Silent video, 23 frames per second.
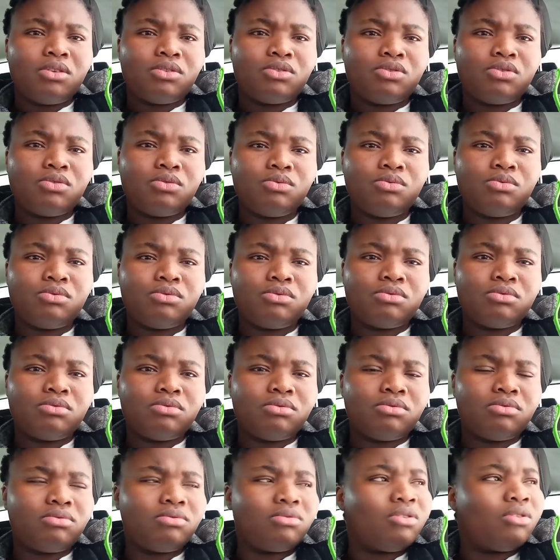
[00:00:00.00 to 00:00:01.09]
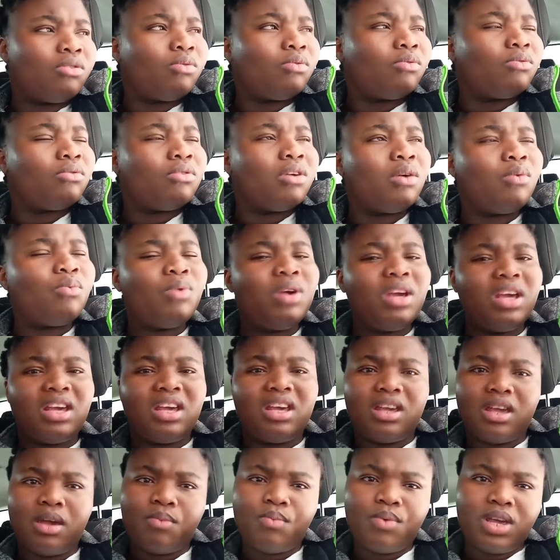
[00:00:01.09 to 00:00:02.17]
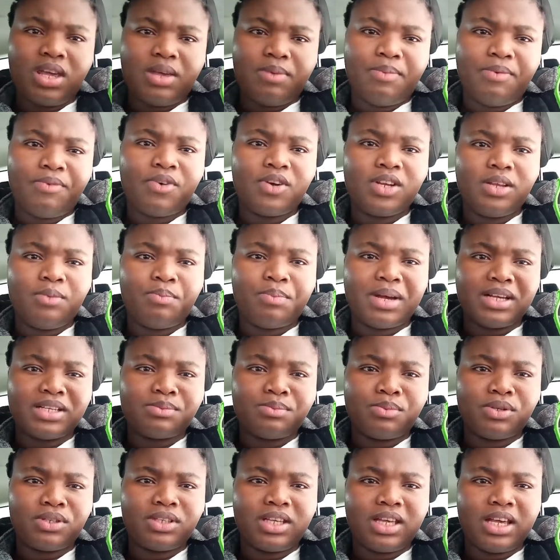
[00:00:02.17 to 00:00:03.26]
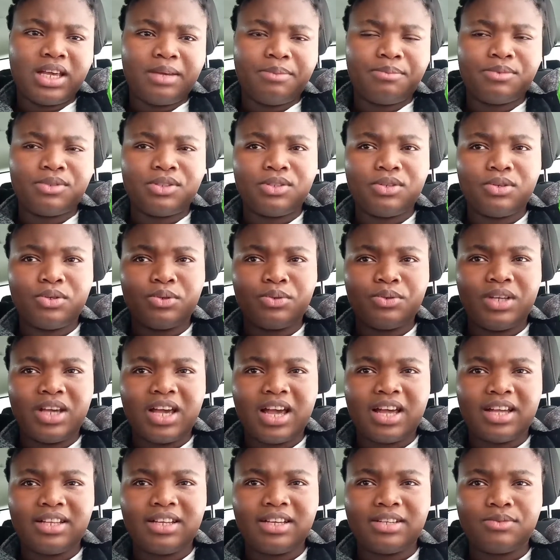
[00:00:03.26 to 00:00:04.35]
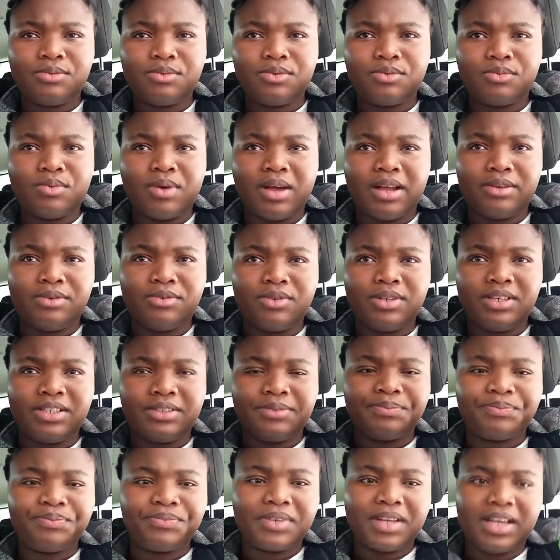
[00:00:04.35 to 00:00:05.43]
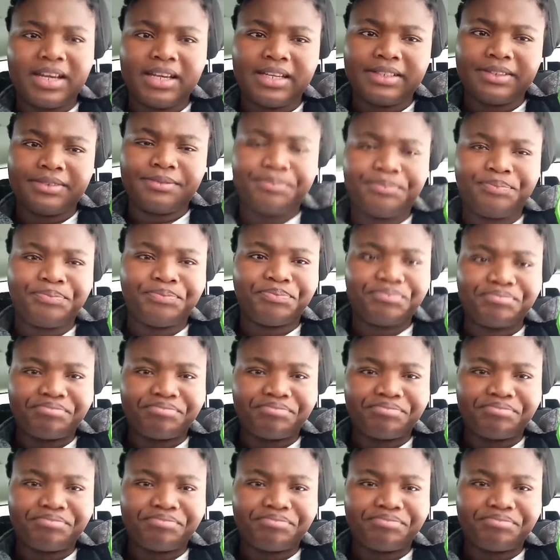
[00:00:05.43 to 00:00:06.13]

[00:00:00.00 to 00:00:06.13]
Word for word: two no a week a week before the passport came so yeah that's what we are doing and